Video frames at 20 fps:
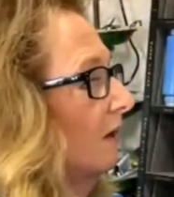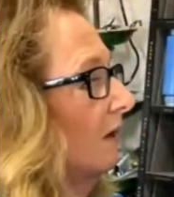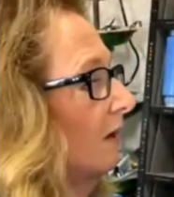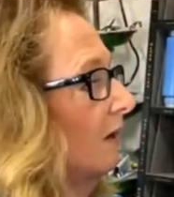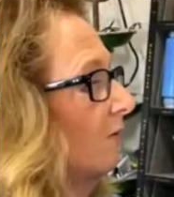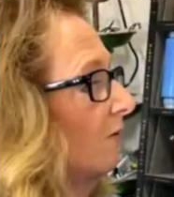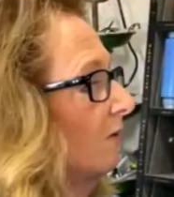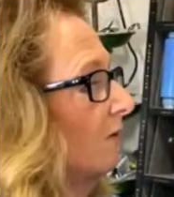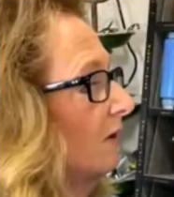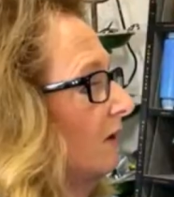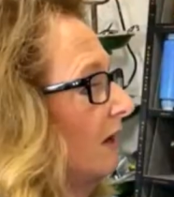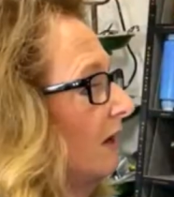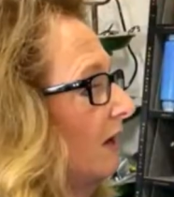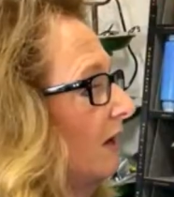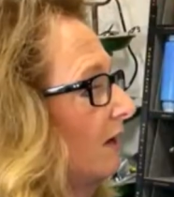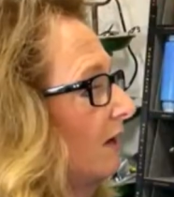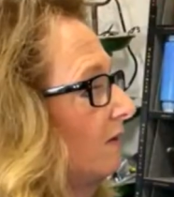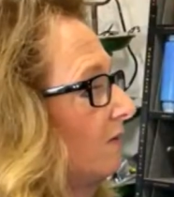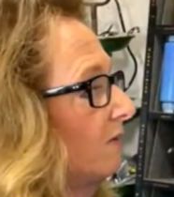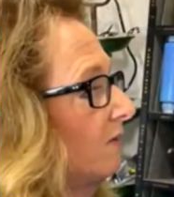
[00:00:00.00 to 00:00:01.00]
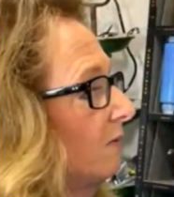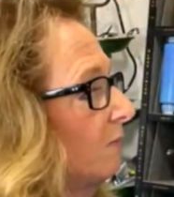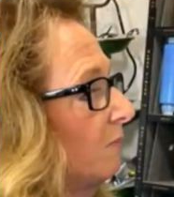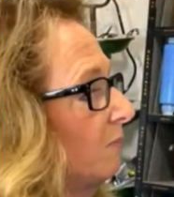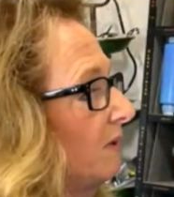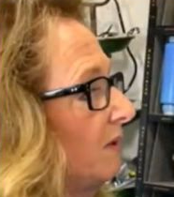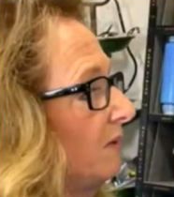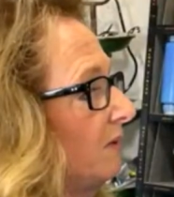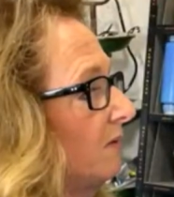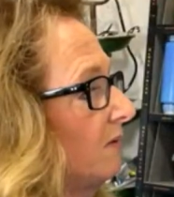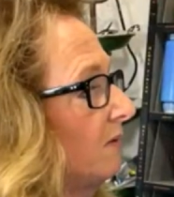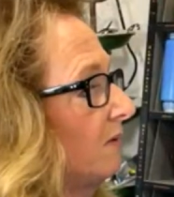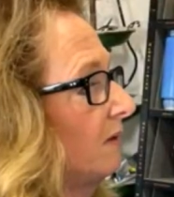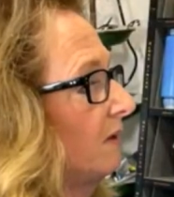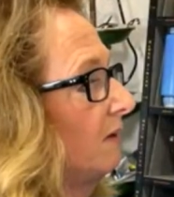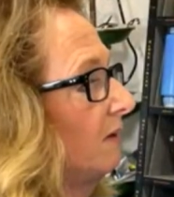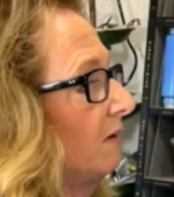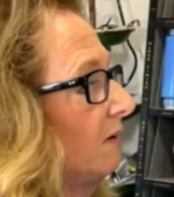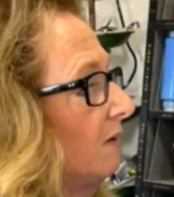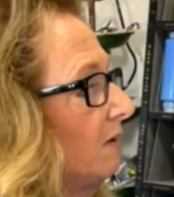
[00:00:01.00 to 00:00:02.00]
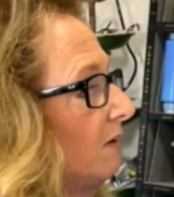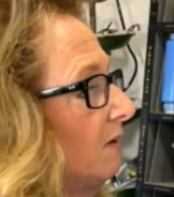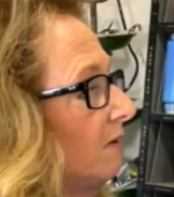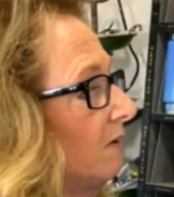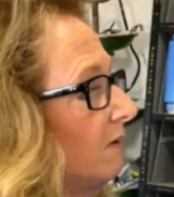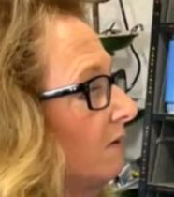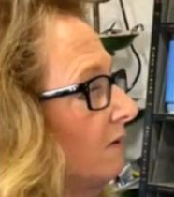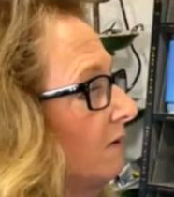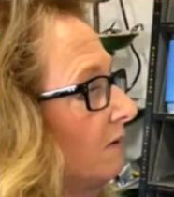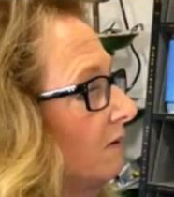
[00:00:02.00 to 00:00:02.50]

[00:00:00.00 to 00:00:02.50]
We're going to add some pieces here.